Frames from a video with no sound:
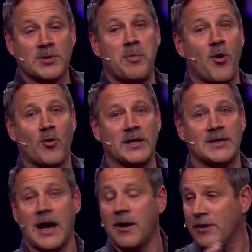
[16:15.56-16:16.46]
it was
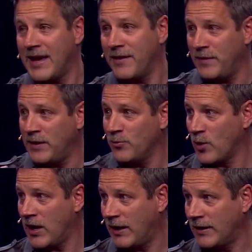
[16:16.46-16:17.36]
pouring down
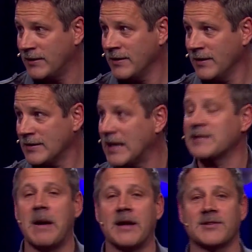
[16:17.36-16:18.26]
heavy rain.
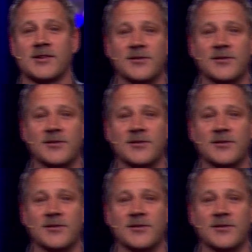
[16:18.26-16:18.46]
That's my